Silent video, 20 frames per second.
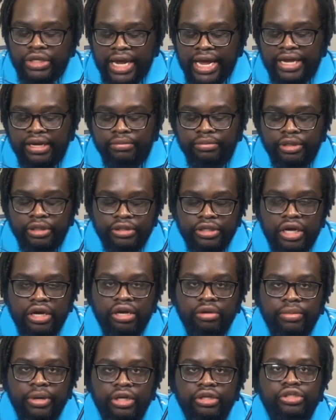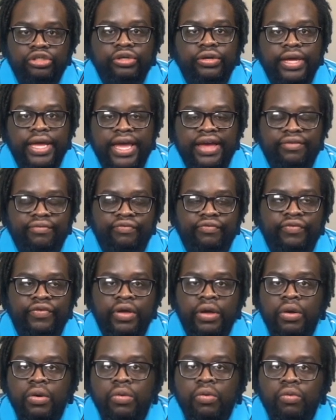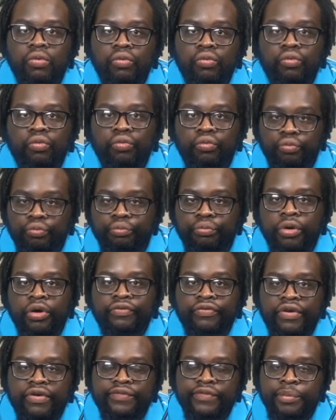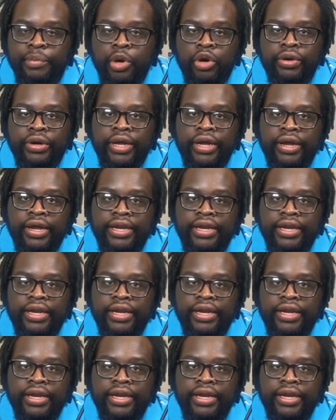item to talk about, you can have both of them on there,